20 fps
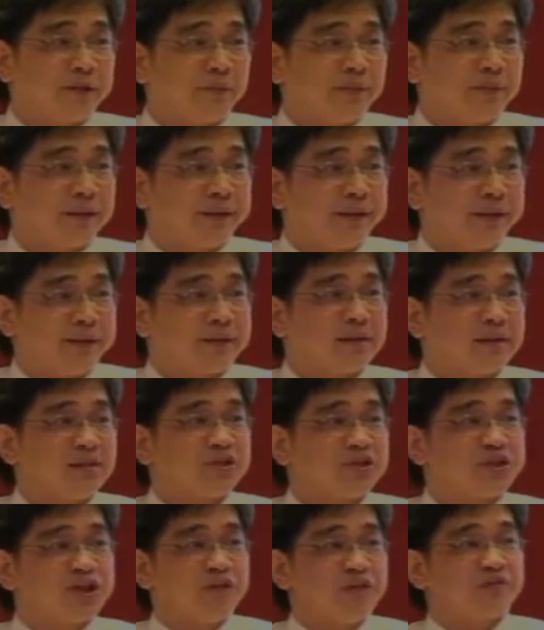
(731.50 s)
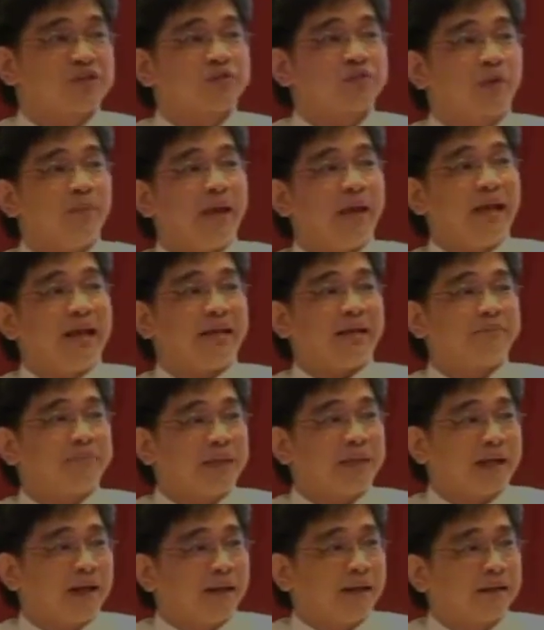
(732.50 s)
of the Earth shifts from
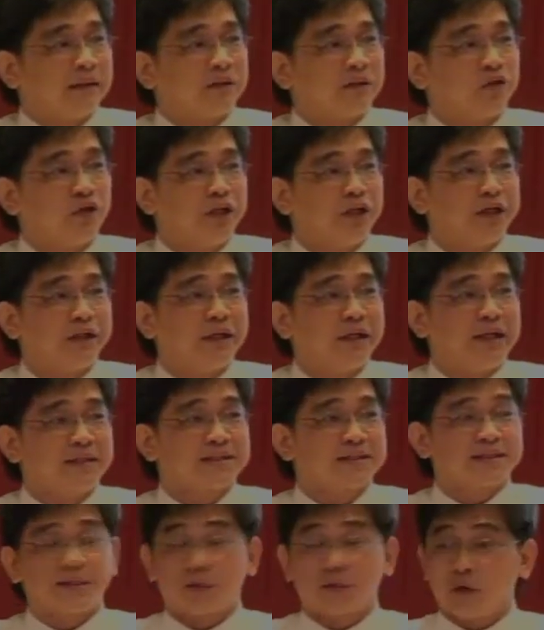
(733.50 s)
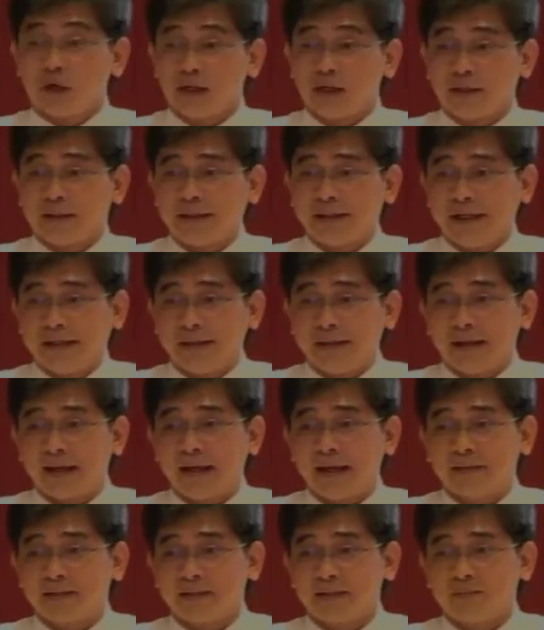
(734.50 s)
elliptical to nearly circular,
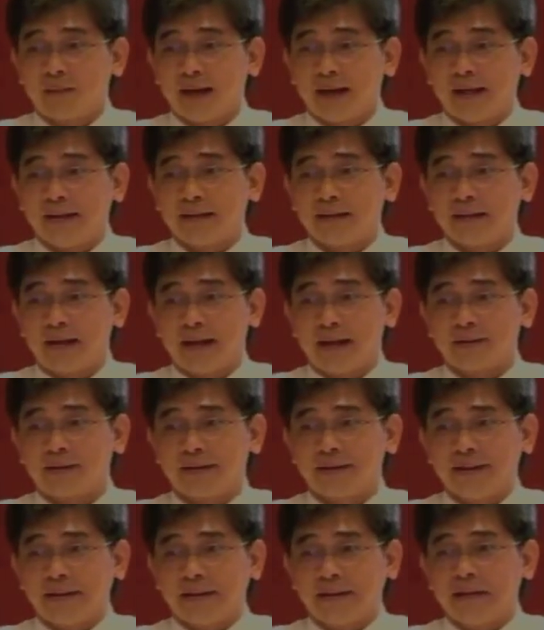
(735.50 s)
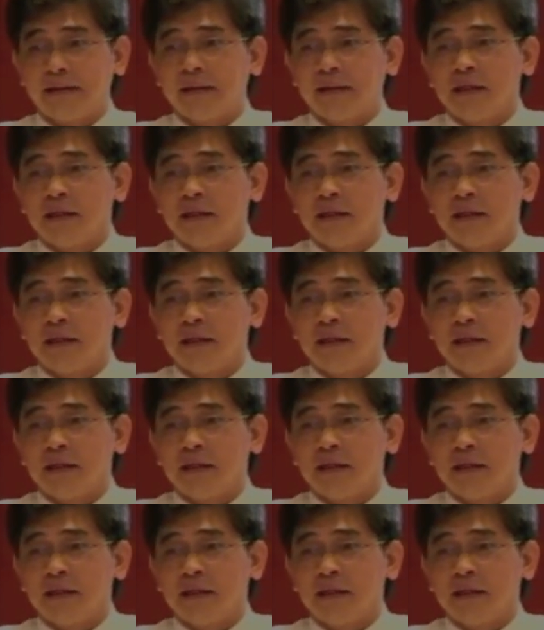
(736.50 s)
indicated by the letter E,